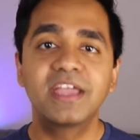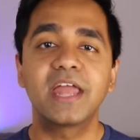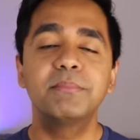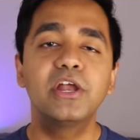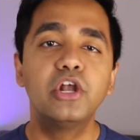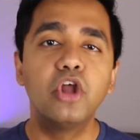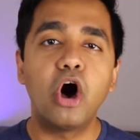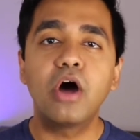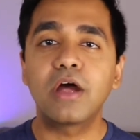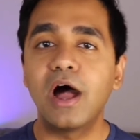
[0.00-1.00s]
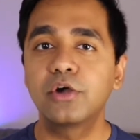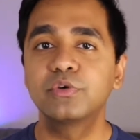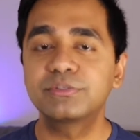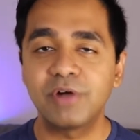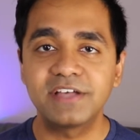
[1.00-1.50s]
can be a long,
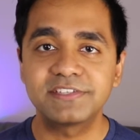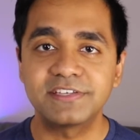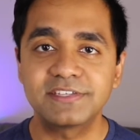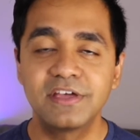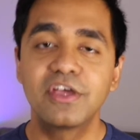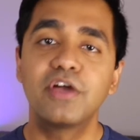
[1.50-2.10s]
arduous process.